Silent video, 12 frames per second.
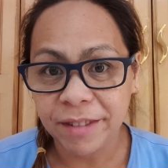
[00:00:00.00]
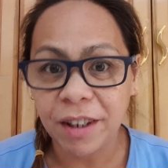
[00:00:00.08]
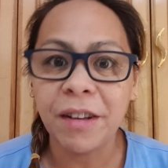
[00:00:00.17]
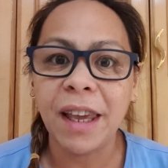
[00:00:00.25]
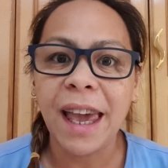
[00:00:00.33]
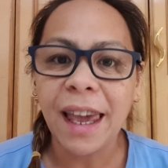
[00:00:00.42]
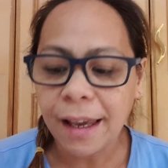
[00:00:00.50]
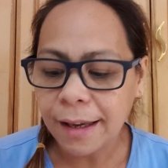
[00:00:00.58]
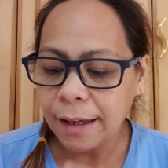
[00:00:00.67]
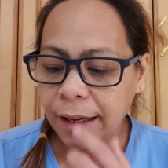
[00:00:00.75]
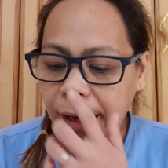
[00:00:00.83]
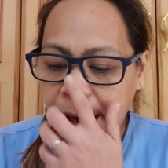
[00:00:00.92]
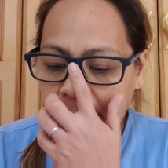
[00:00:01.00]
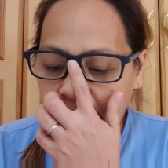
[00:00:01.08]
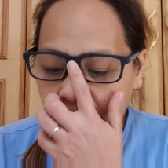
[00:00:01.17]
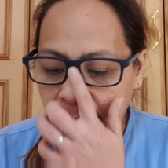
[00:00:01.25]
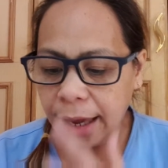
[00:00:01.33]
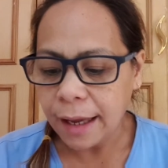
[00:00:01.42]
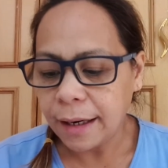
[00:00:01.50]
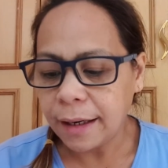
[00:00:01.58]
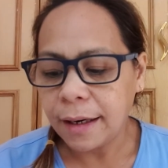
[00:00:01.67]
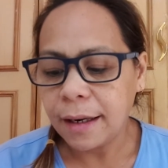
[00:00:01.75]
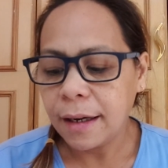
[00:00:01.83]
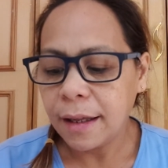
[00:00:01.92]
Okay,
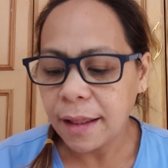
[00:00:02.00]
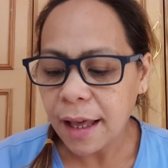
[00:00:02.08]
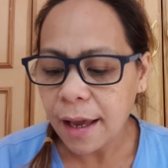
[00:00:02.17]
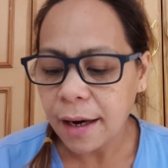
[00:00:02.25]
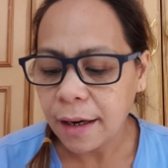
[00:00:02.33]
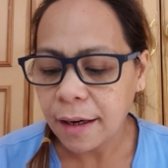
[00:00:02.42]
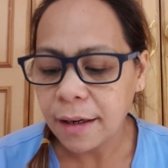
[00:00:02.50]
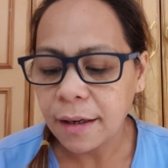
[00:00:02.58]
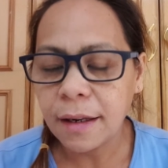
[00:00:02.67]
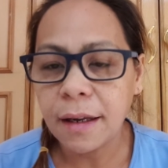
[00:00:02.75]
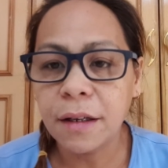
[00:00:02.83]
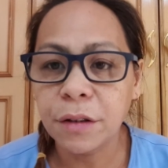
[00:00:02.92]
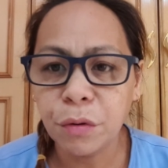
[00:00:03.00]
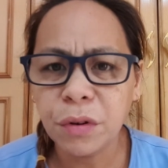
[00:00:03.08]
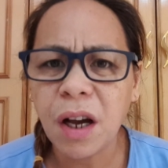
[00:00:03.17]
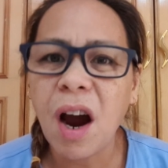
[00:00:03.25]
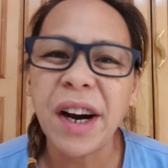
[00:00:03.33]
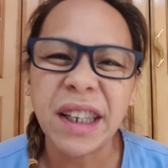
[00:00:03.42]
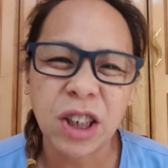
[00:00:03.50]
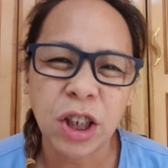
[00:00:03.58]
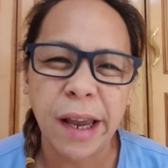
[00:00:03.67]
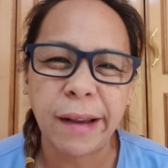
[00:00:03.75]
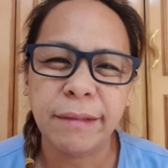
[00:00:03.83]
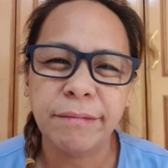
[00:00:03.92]
and then do the heart
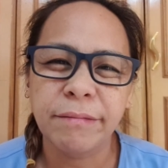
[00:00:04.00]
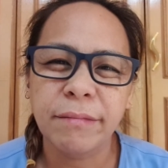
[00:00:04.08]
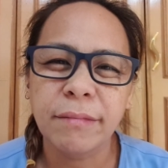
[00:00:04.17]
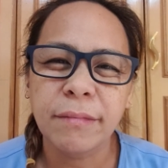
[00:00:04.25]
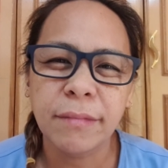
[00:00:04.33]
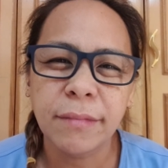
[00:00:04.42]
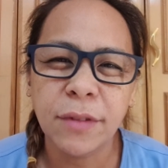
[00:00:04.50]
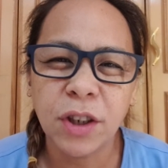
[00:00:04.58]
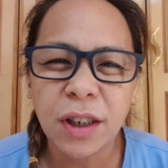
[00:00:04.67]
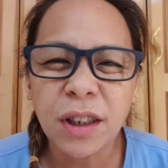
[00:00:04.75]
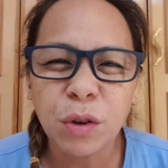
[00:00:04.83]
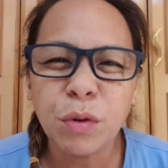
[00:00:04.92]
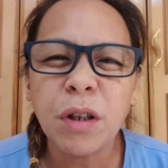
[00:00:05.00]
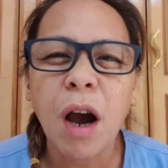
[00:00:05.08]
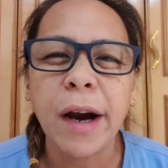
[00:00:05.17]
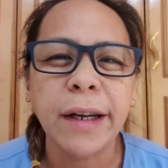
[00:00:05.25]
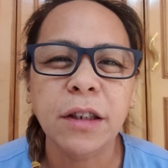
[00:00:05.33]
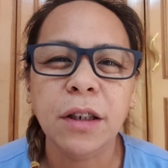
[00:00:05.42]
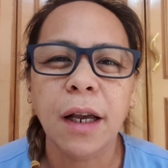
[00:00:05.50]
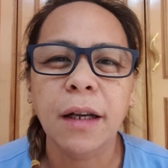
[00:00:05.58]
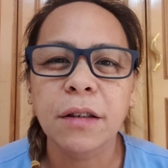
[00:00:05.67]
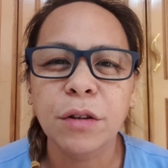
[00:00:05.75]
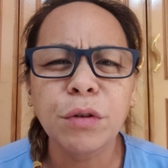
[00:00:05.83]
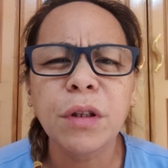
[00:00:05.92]
check. Just do the heart check.
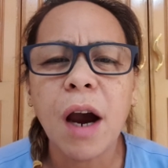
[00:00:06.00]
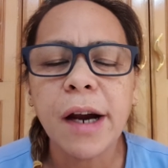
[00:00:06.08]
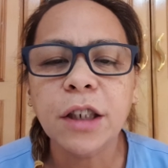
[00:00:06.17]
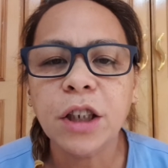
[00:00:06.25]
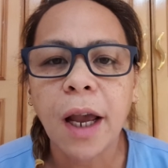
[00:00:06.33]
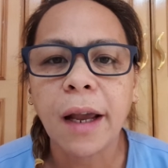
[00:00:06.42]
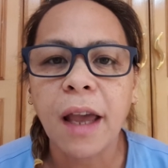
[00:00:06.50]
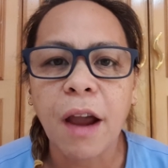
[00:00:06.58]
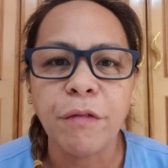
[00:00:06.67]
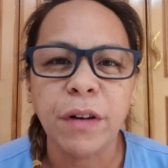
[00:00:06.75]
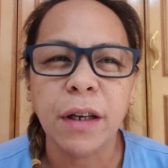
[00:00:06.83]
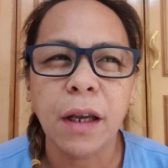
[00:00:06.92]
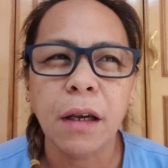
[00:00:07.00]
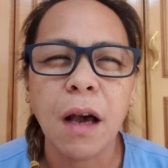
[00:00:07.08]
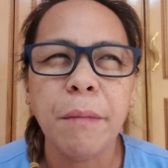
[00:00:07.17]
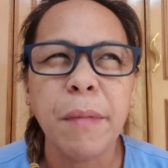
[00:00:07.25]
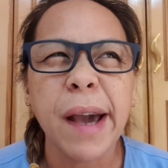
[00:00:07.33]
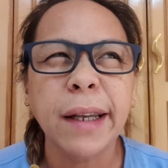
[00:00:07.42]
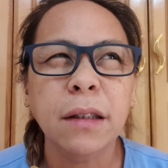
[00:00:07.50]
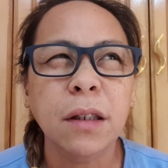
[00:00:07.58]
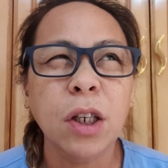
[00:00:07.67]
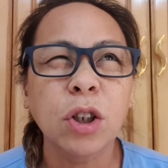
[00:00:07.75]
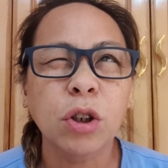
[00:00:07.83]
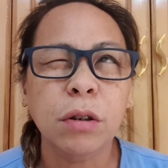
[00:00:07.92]
Do the heart check every day. Am I
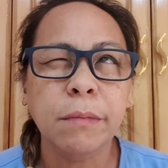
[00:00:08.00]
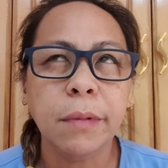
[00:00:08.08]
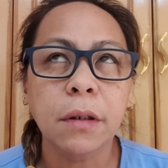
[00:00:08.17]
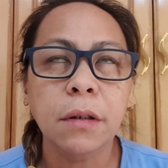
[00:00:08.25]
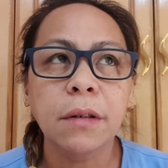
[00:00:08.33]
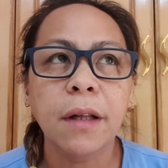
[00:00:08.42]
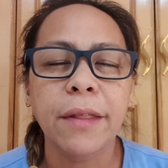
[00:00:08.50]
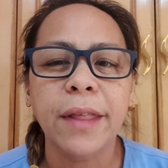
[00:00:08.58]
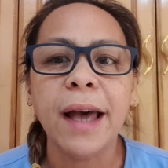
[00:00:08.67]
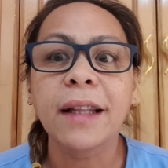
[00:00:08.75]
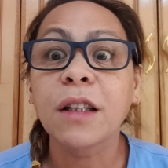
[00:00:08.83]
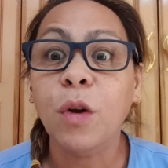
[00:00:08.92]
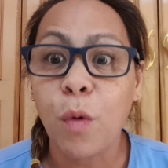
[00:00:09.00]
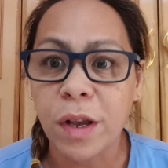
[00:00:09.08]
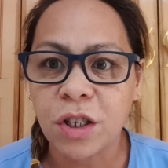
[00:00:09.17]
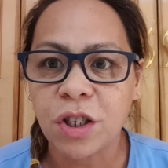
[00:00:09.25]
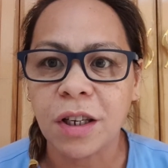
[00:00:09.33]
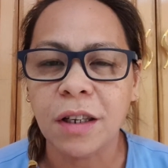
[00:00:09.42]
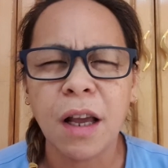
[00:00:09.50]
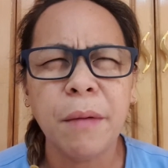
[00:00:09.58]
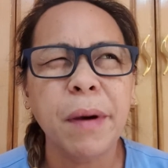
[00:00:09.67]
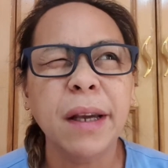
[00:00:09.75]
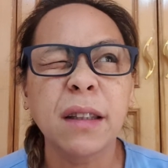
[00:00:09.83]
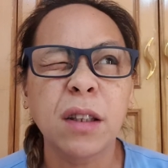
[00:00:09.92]
teachable? That question.
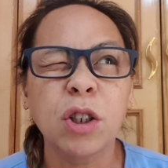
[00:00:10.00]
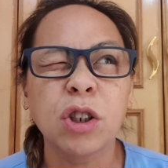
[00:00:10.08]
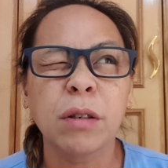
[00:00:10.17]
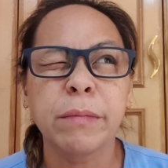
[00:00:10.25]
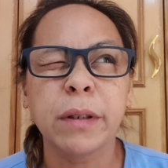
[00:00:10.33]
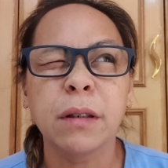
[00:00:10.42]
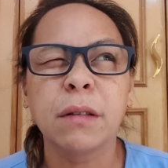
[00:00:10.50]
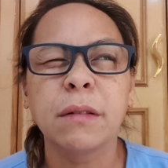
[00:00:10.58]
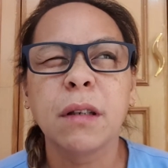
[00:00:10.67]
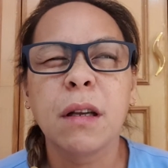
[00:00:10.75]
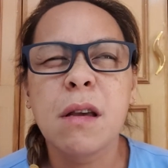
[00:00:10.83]
Am I teachable?